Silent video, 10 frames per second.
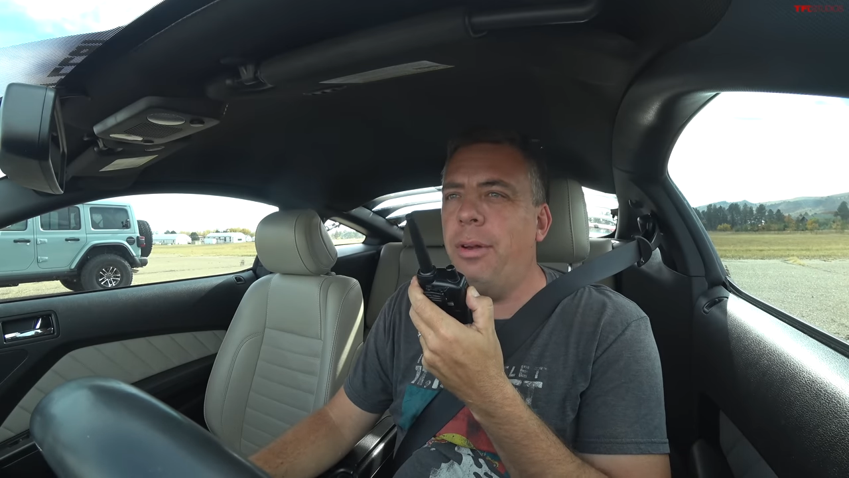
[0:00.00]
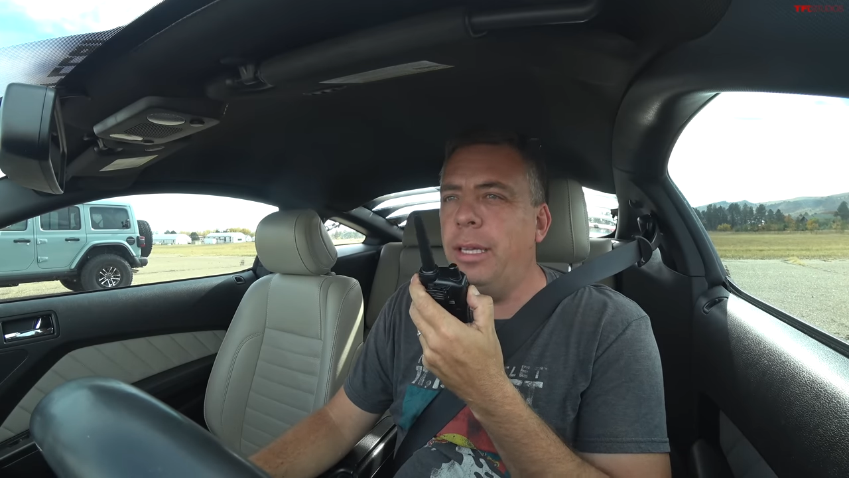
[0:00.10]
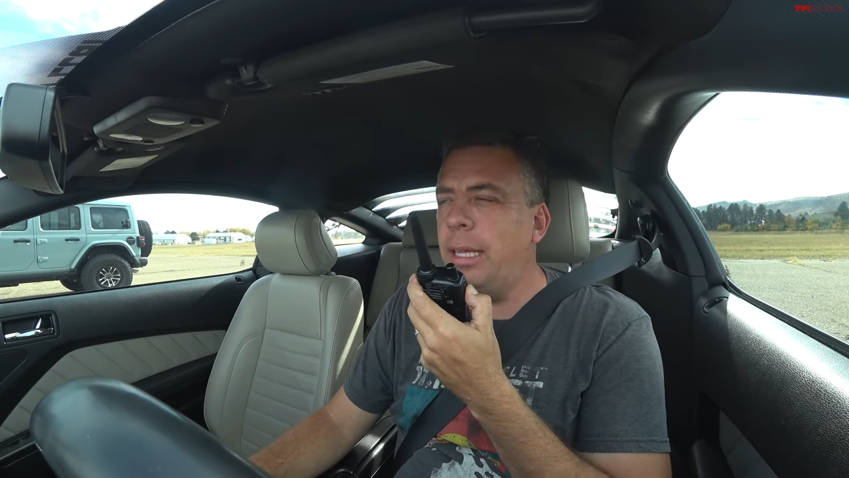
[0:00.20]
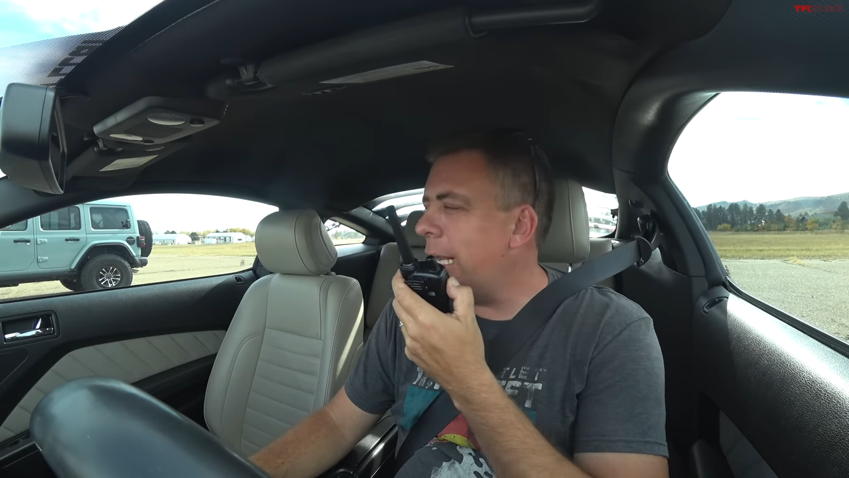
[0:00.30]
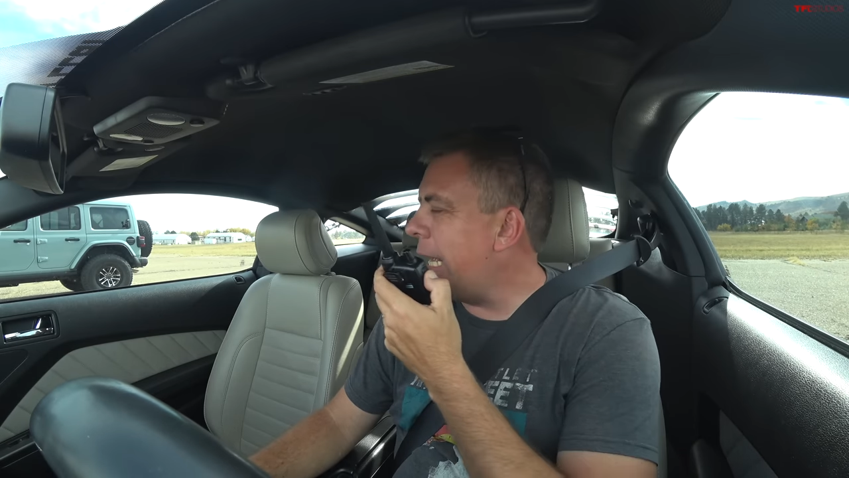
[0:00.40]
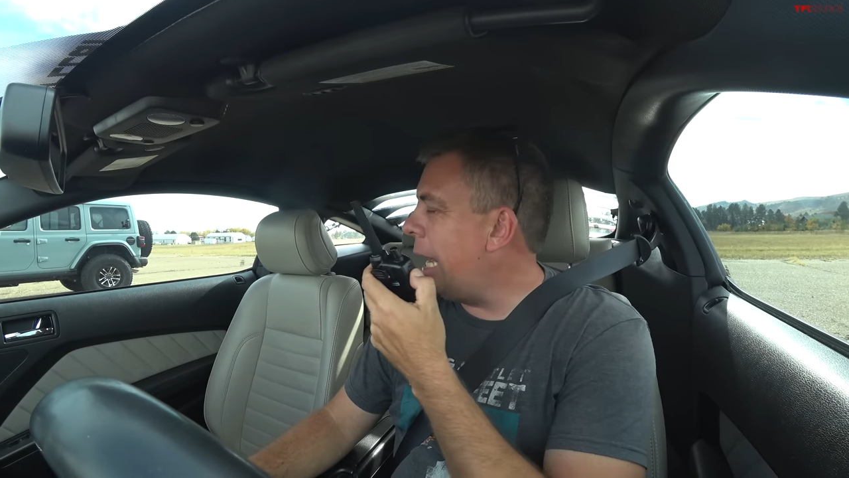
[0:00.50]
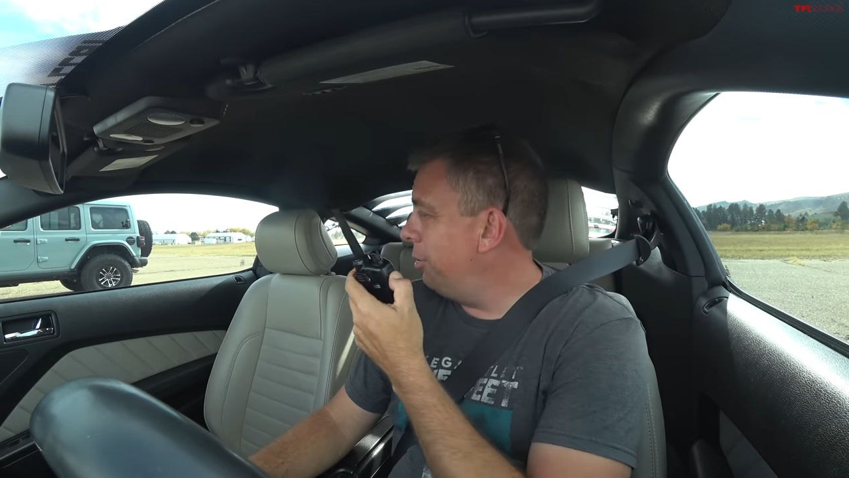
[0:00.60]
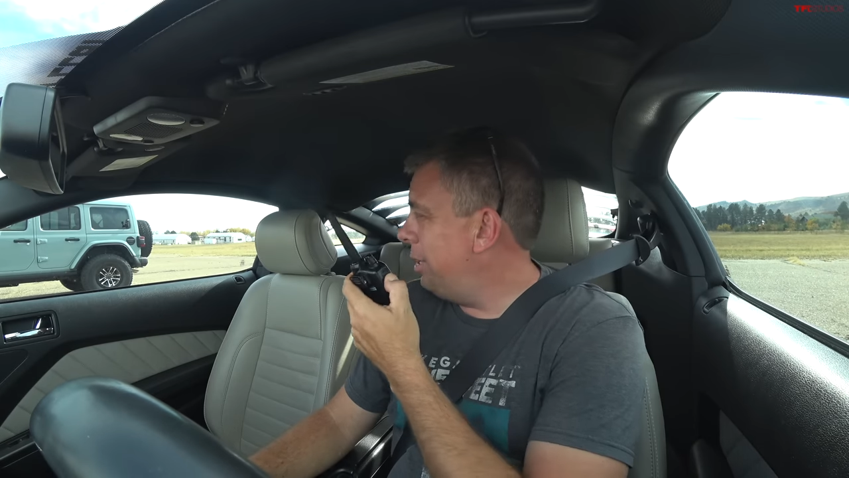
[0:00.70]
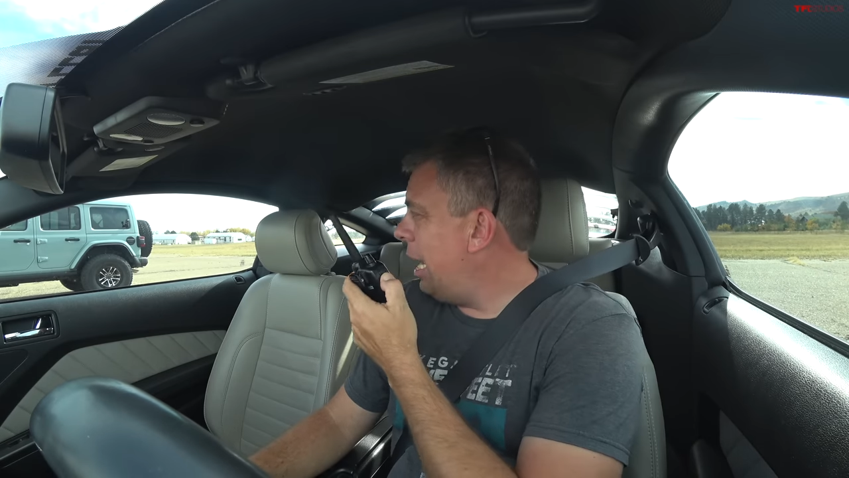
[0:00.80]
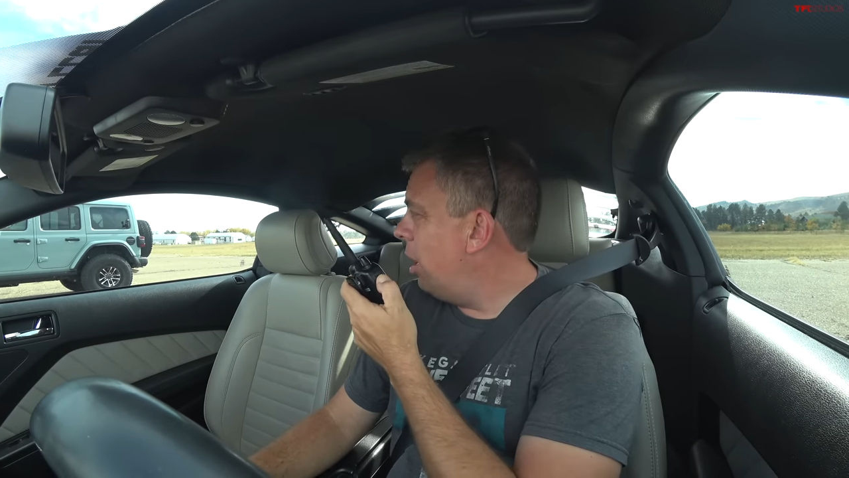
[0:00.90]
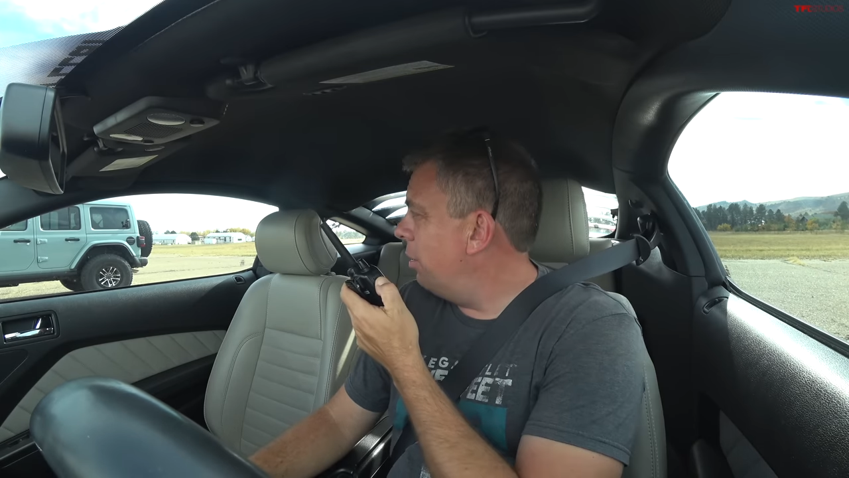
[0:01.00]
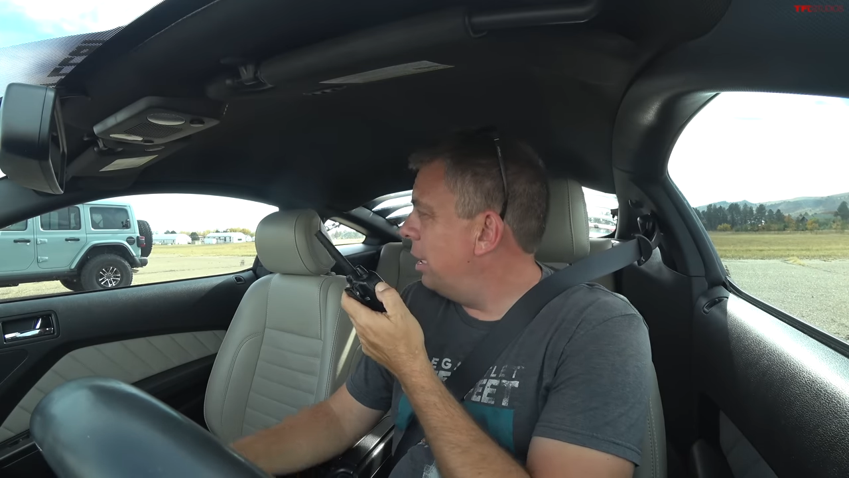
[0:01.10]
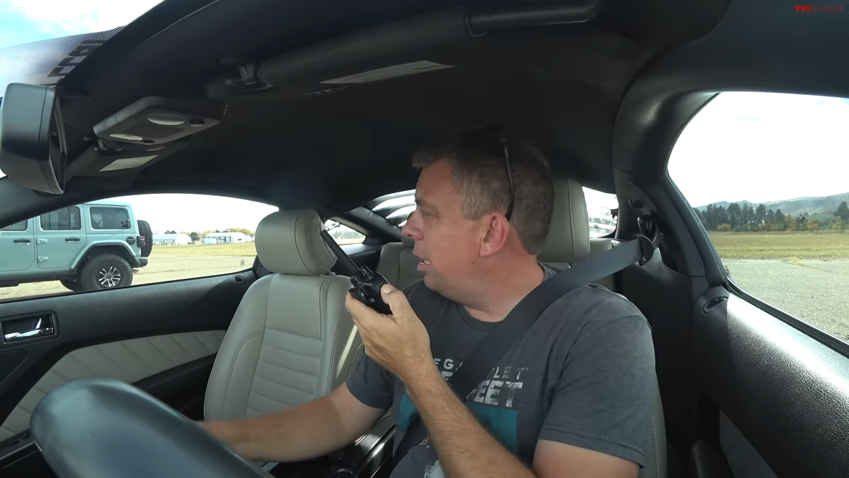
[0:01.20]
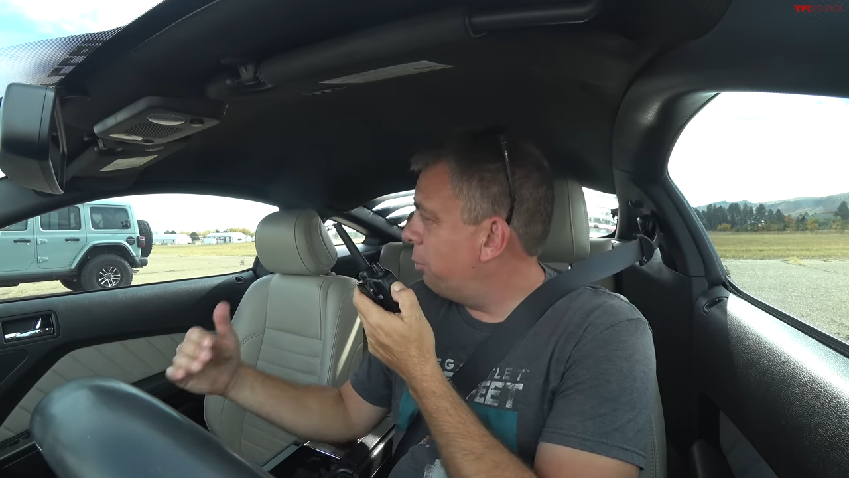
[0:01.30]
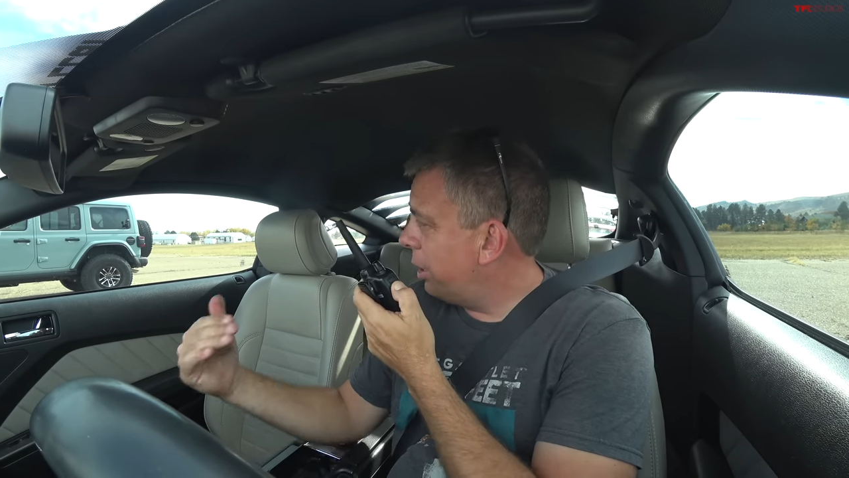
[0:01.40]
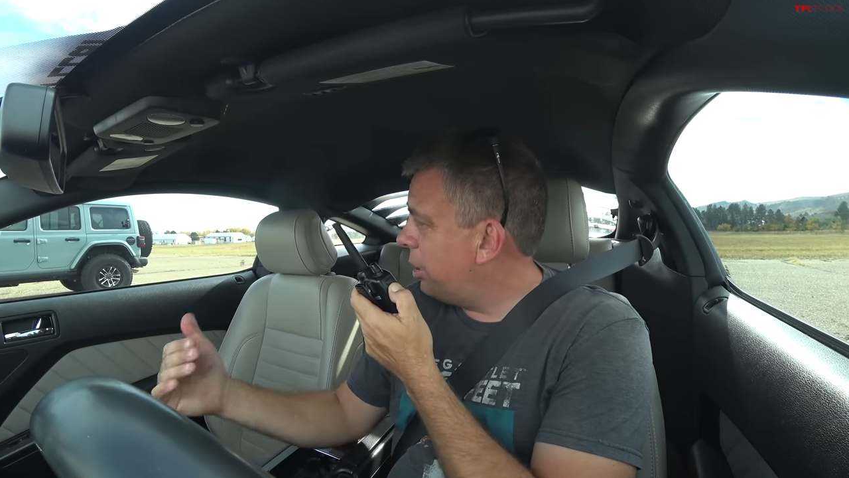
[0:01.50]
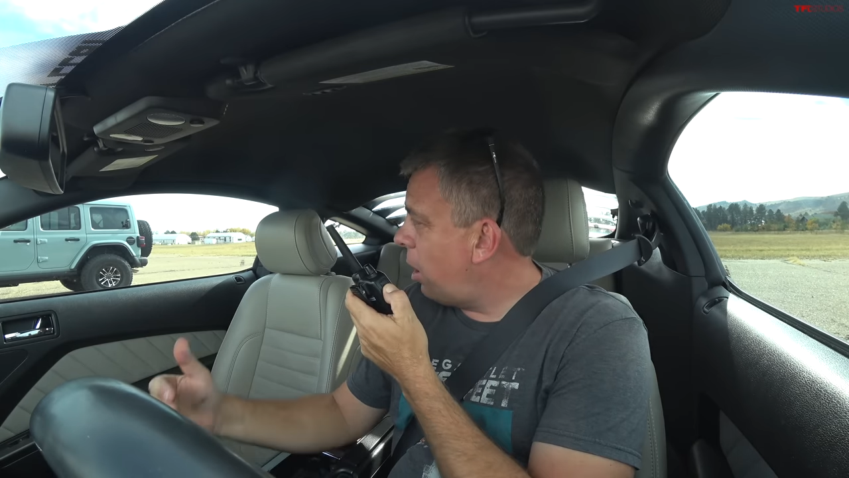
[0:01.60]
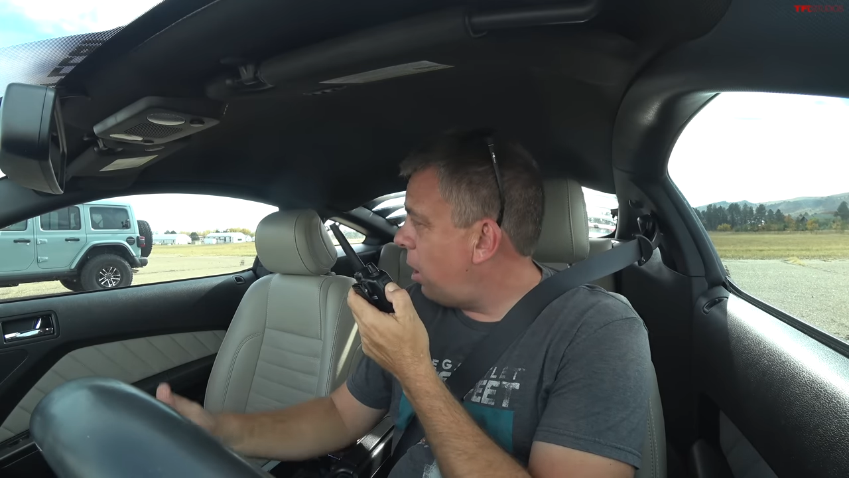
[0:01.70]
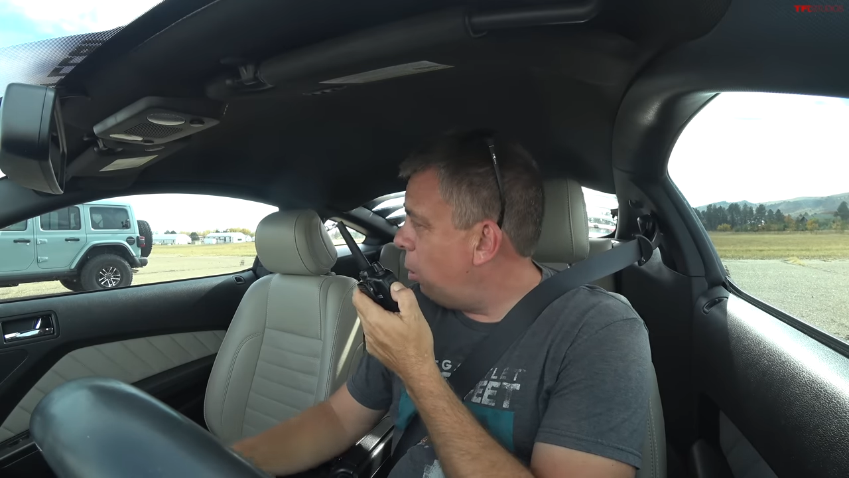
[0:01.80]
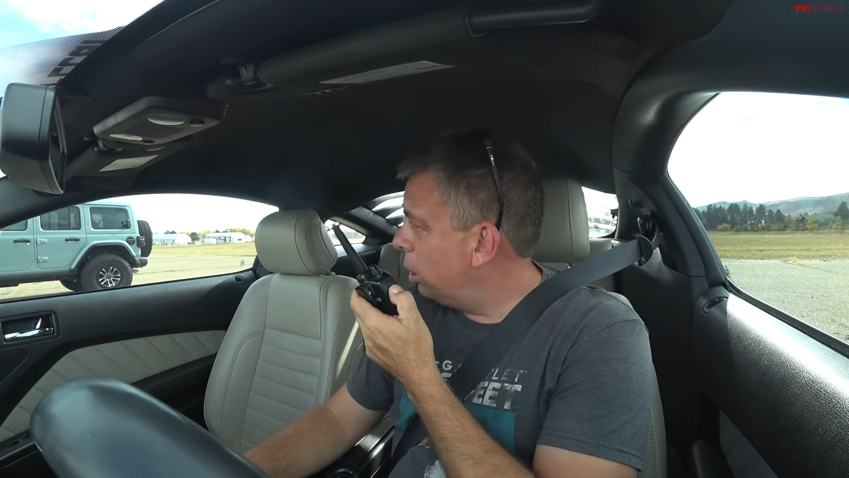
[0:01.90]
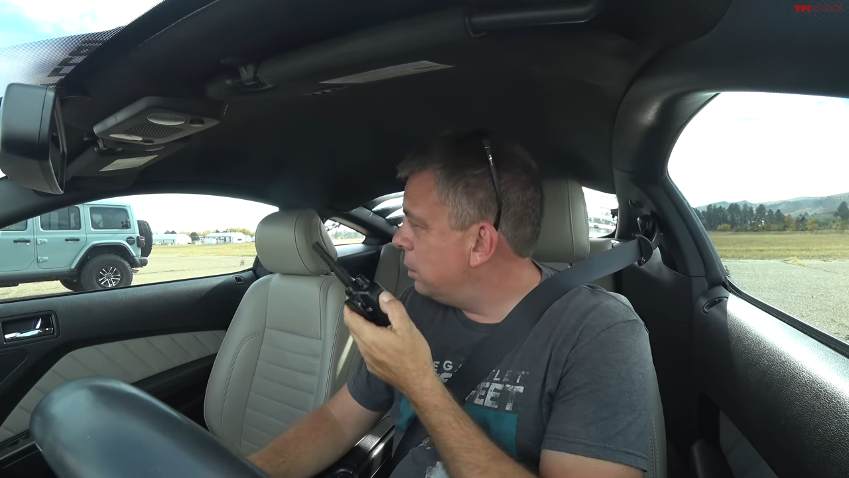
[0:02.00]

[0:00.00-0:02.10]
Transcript: and then I count down, and then we go.